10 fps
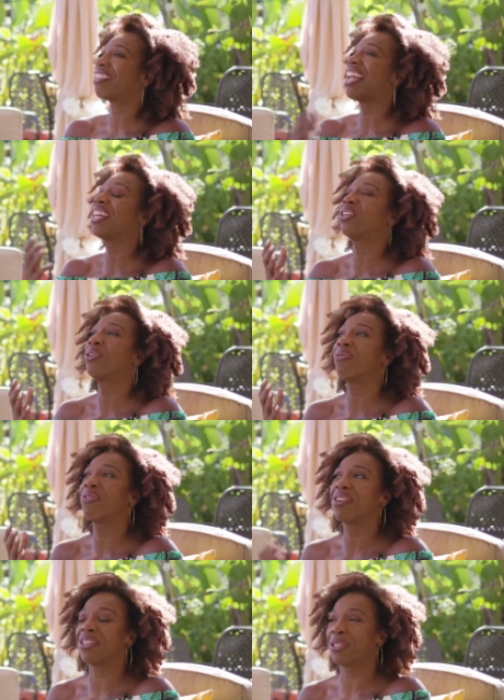Thank you
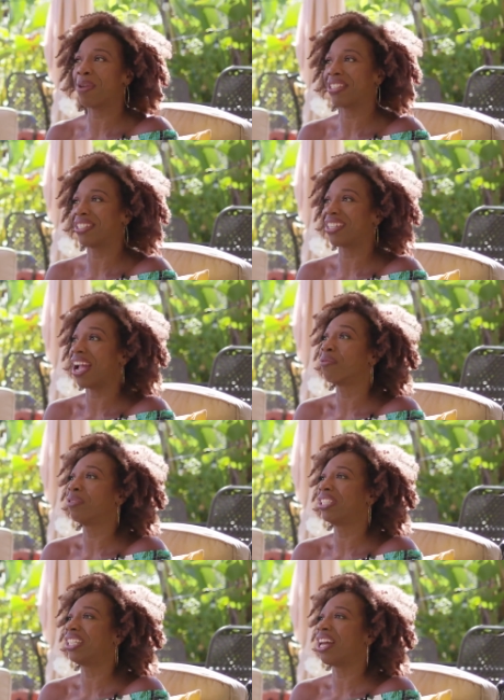for this message. I
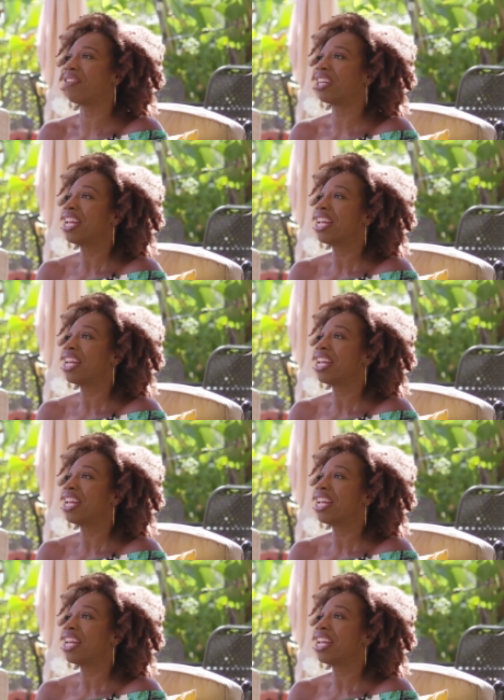really love it.